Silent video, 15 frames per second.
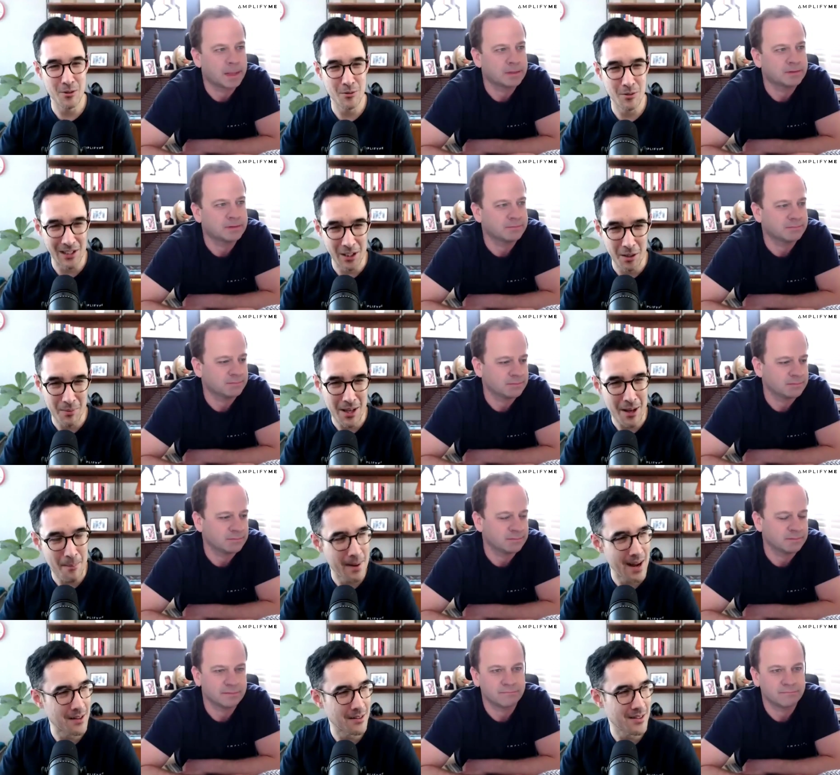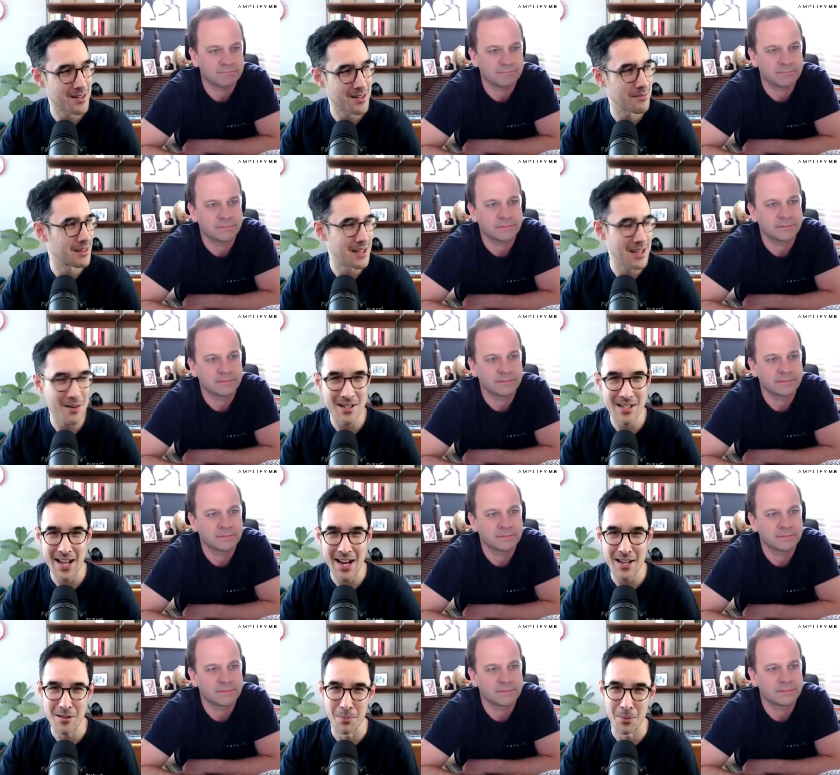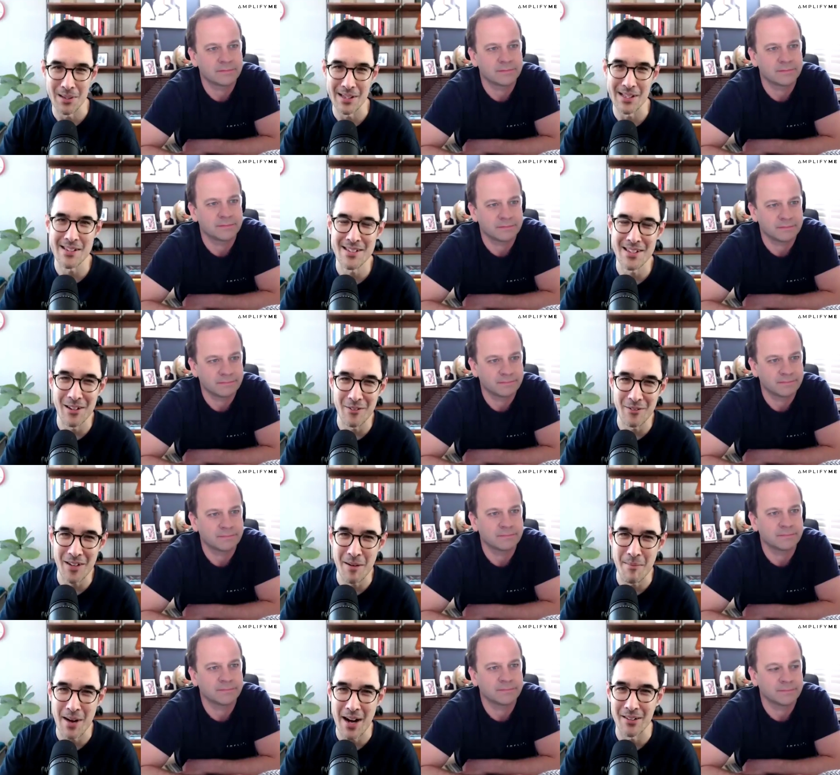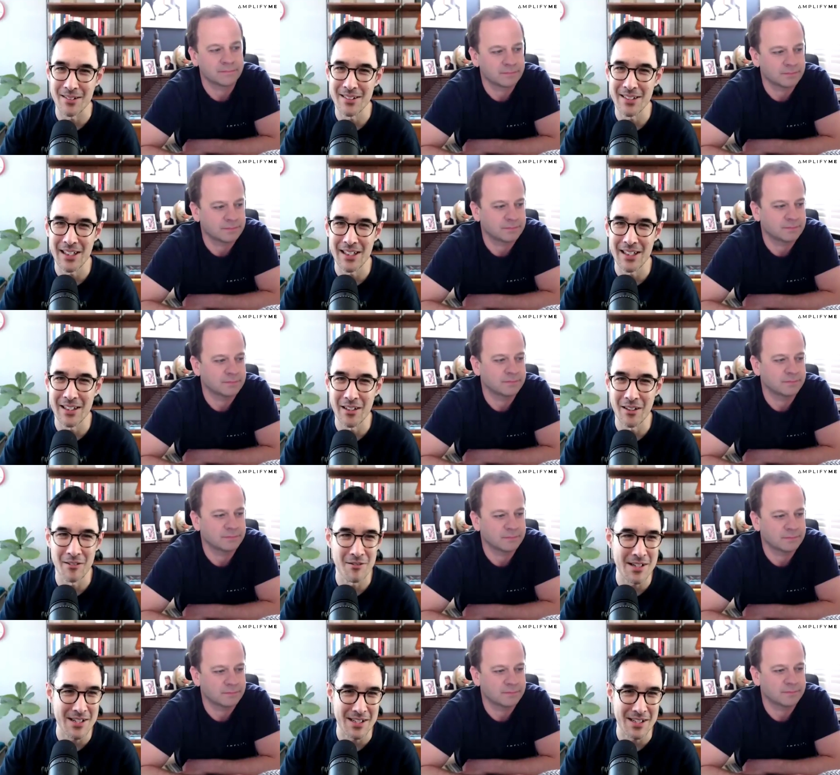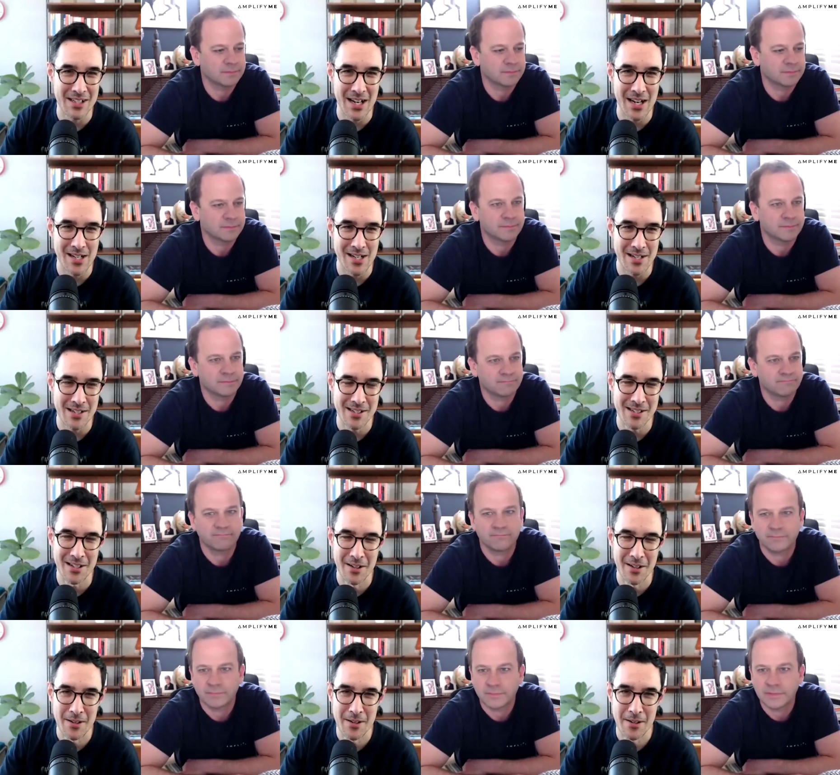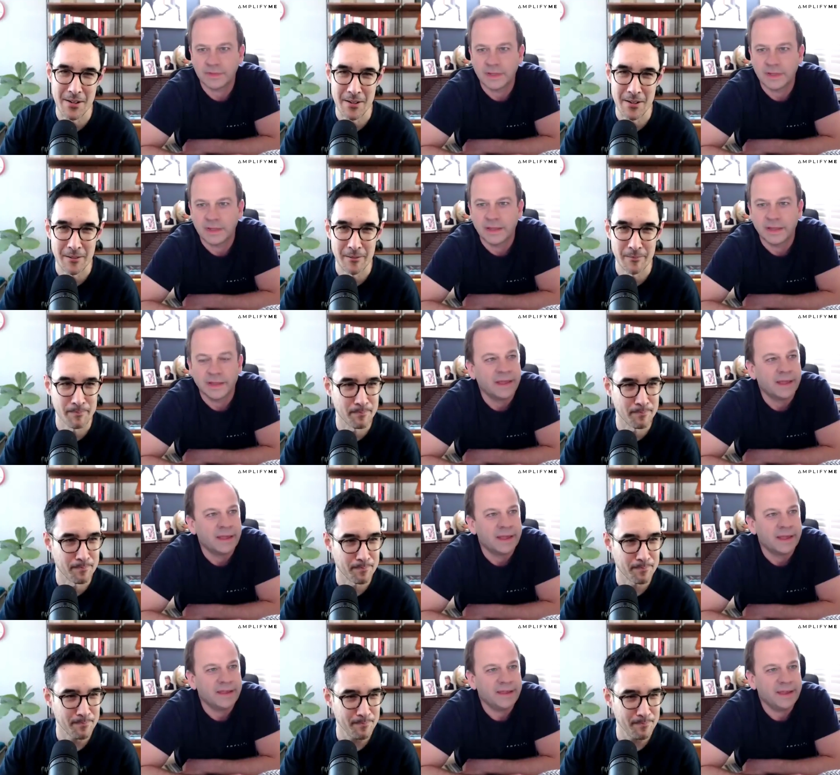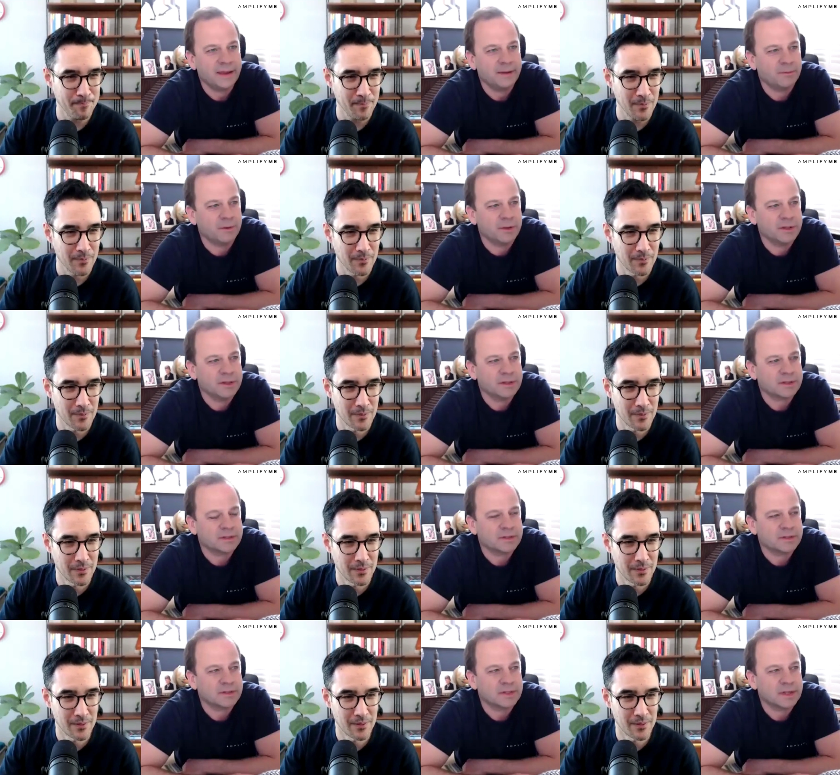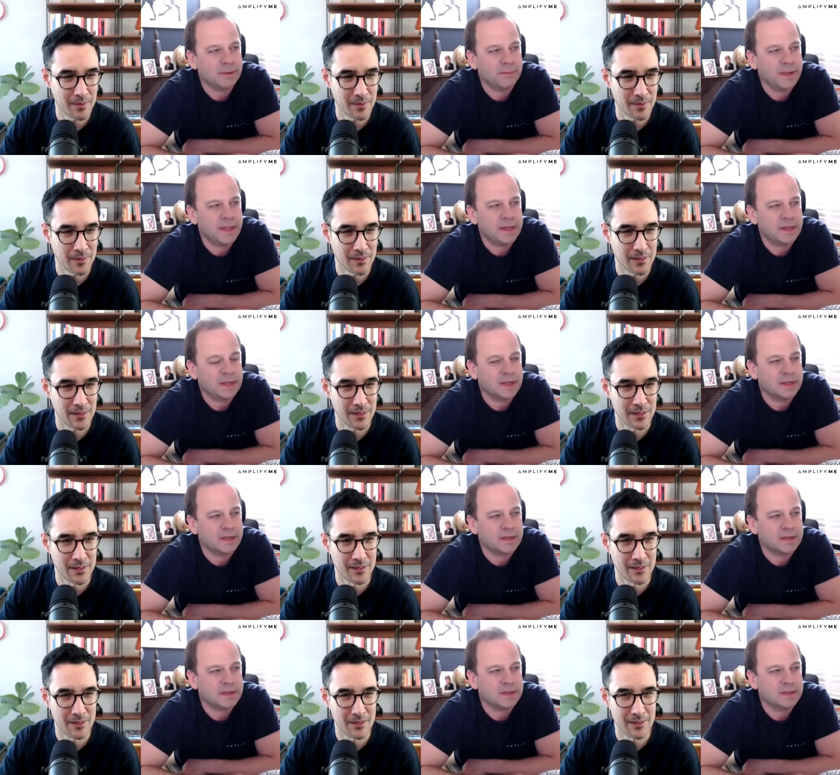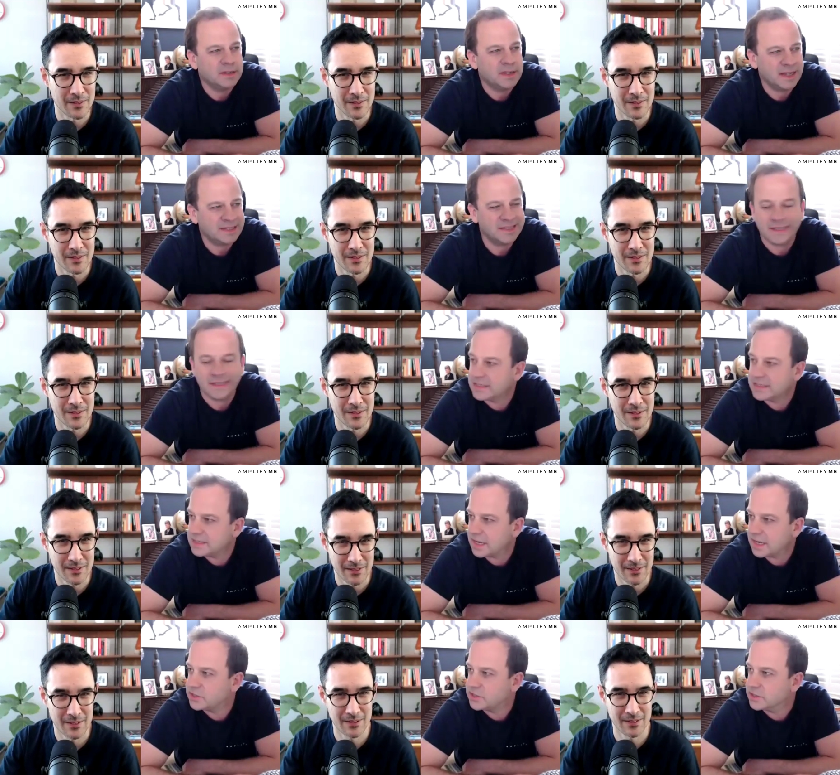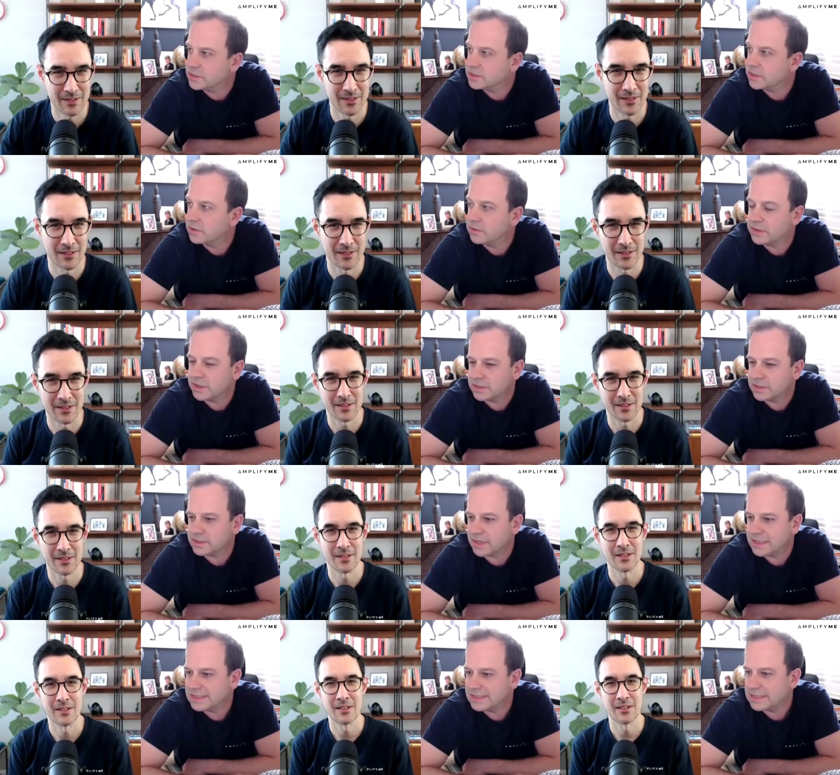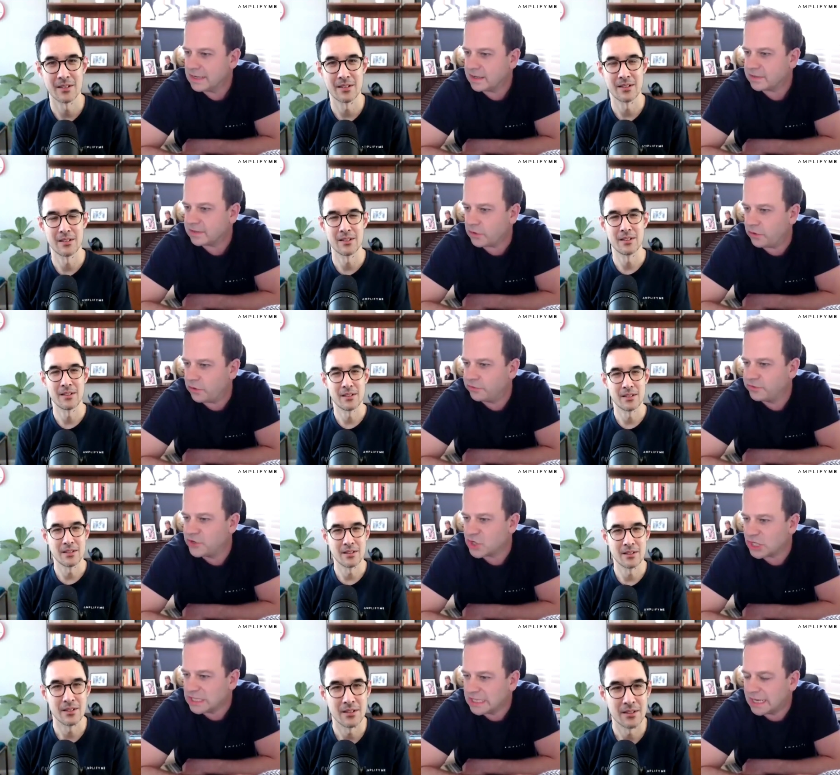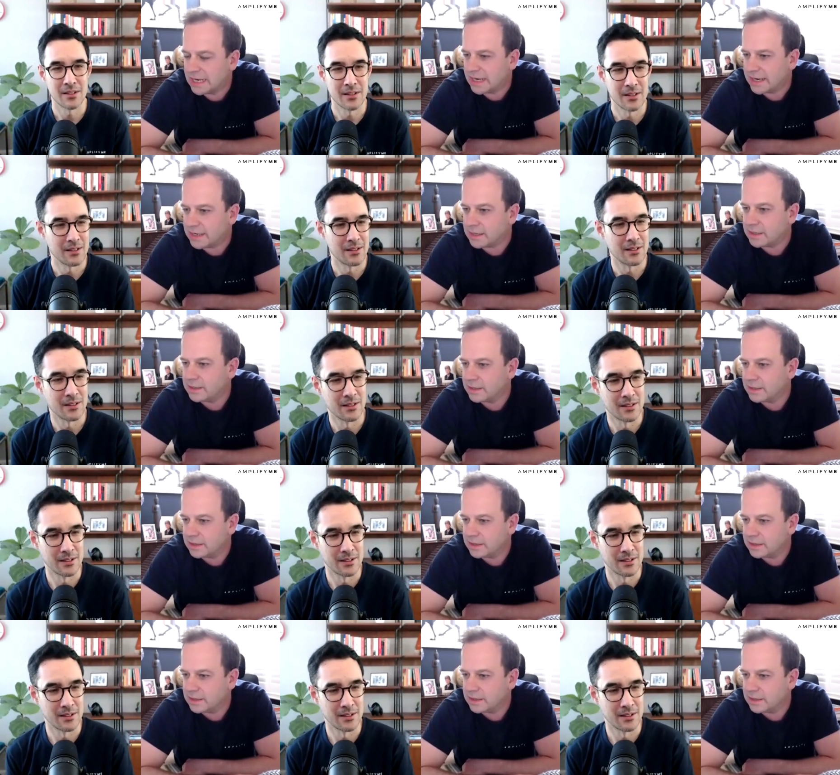Speaker 1: talk a little bit about some of the US data points that have come out in the recent sessions.
Speaker 2: Yeah, well, I mean, yesterday's session, so Thursday, 6th of July,